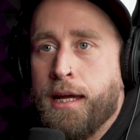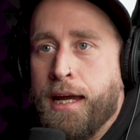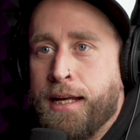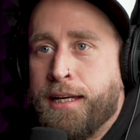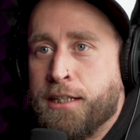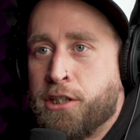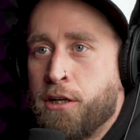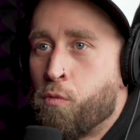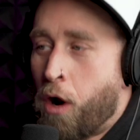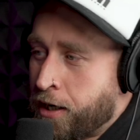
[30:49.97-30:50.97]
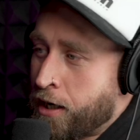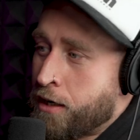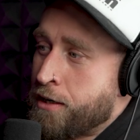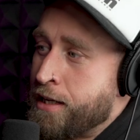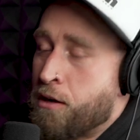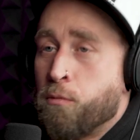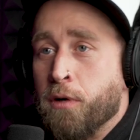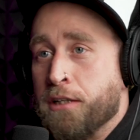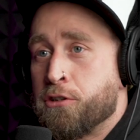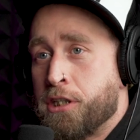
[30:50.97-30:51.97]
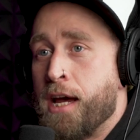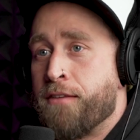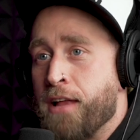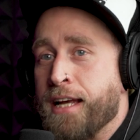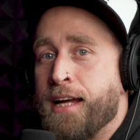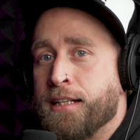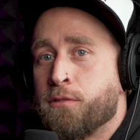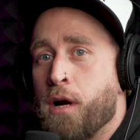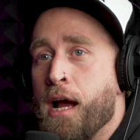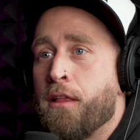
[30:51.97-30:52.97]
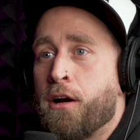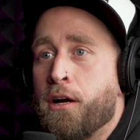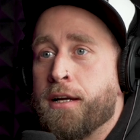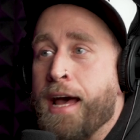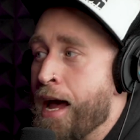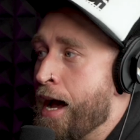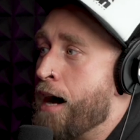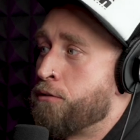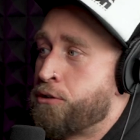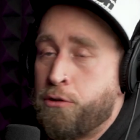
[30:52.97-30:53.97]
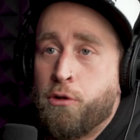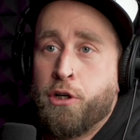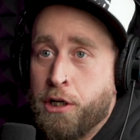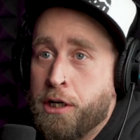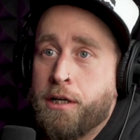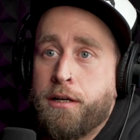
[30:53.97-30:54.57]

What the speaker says: in a kitchen working underneath a real chef. Like that's where I learned how to cook.